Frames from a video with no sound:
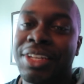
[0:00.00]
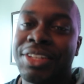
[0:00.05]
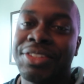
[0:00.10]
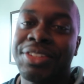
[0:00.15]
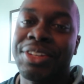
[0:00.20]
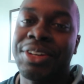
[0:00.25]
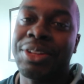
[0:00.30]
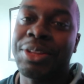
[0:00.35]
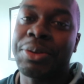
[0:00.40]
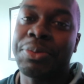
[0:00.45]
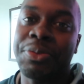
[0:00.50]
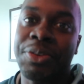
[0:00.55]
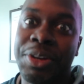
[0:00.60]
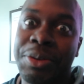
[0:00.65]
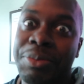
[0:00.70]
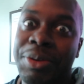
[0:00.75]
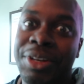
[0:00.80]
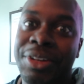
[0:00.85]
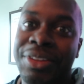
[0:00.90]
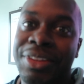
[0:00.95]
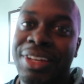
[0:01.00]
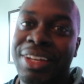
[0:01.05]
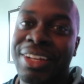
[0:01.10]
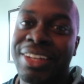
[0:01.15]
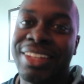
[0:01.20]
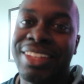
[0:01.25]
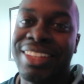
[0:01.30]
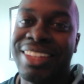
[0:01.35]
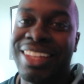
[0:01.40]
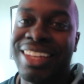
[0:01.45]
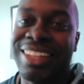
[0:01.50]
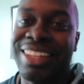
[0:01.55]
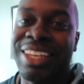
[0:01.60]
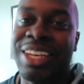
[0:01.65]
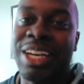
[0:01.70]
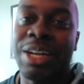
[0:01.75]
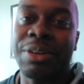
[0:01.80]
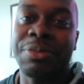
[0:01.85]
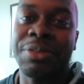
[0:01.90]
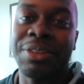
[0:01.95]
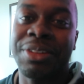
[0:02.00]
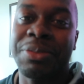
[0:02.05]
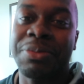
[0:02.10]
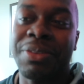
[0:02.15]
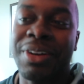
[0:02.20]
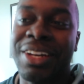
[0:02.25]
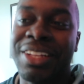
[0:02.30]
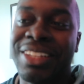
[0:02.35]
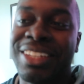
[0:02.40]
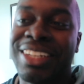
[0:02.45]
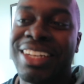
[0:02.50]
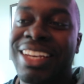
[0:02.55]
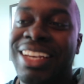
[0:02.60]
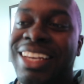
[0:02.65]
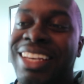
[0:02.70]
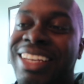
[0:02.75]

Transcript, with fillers: That's the only free meal that they offer the father.